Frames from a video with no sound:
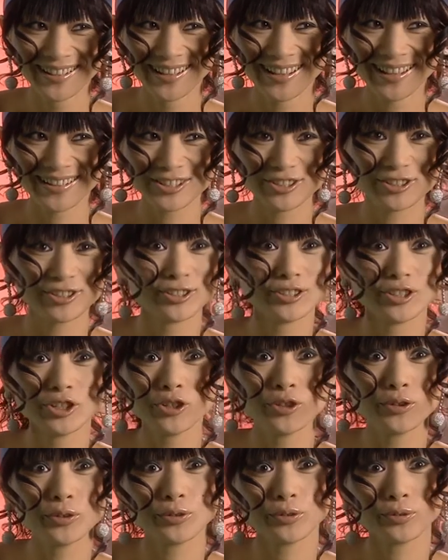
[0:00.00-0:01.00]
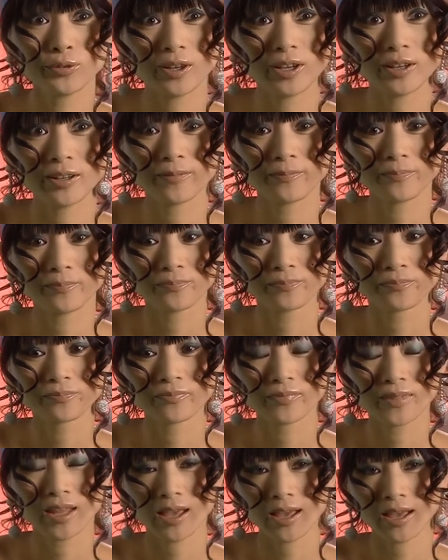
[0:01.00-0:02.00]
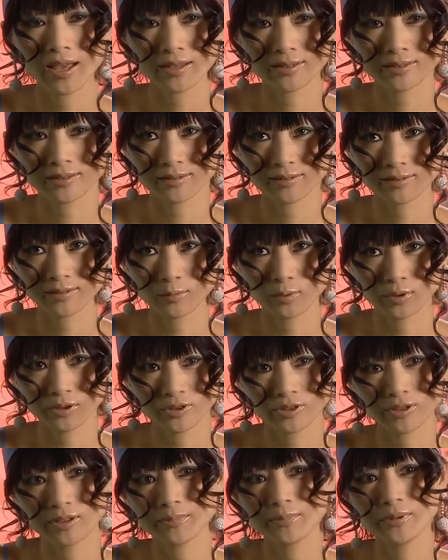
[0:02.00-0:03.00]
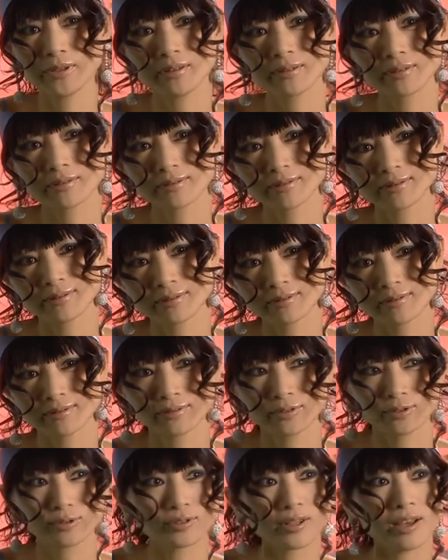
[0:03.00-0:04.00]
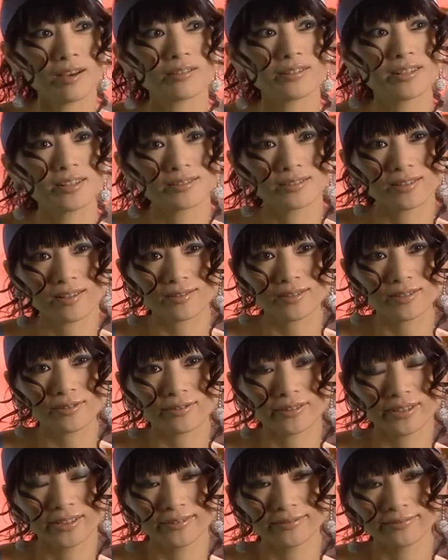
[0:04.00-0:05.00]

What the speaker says: and she knew as what she appears to the audience on screen.